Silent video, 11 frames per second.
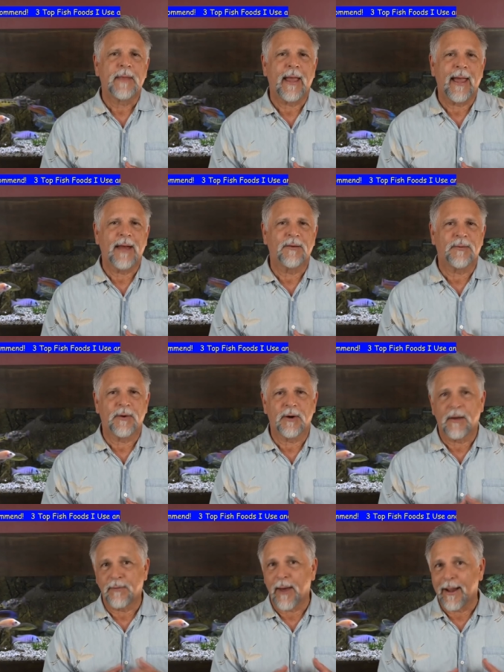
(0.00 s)
and for a
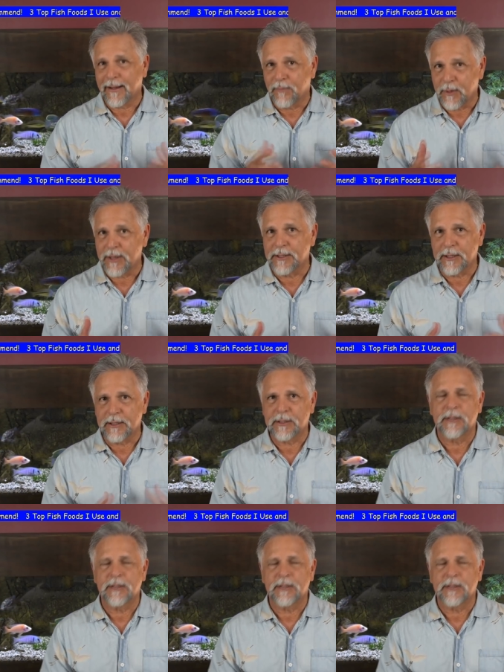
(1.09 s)
variety of reasons.